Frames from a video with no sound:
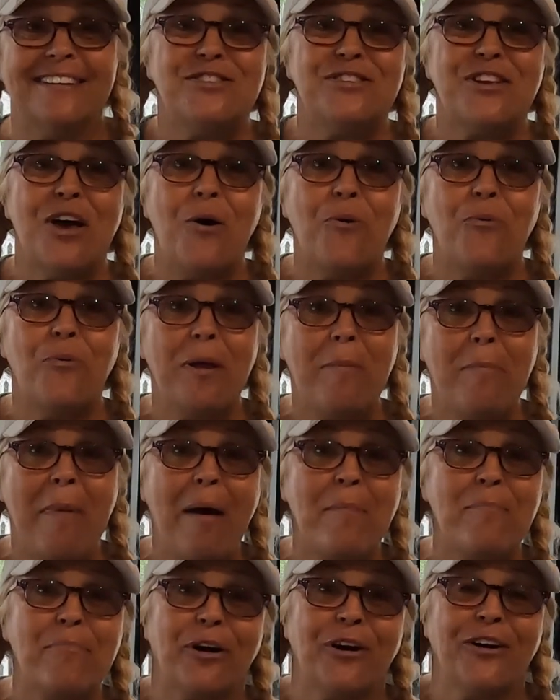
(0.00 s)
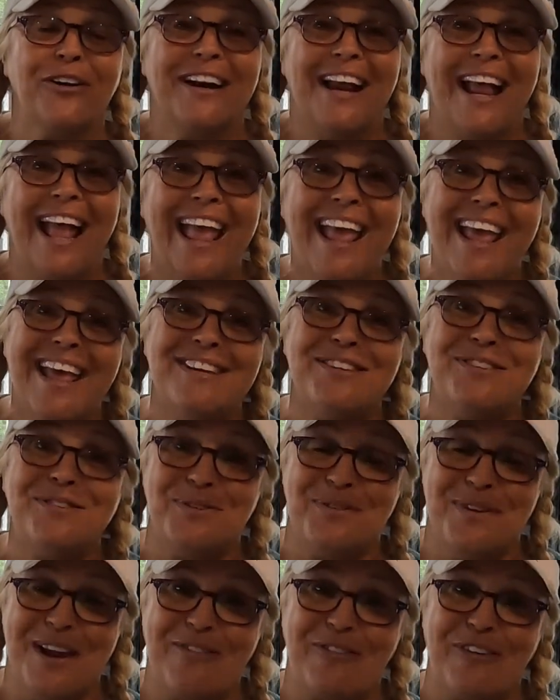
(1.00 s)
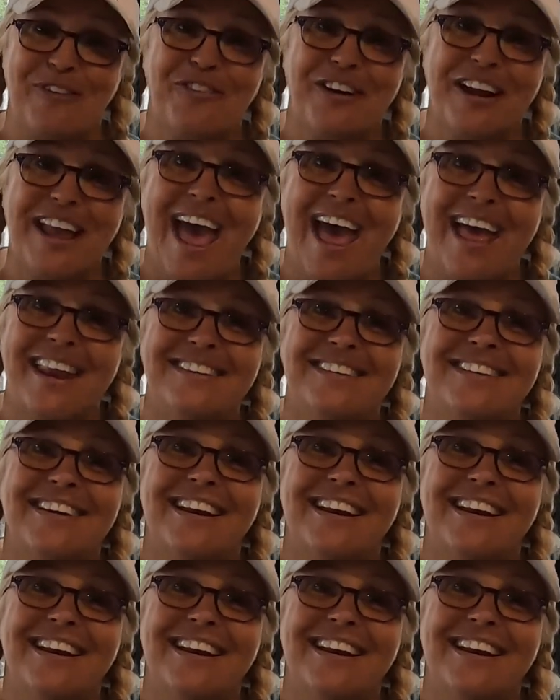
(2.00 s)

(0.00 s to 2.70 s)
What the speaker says: So remember, and do never forget,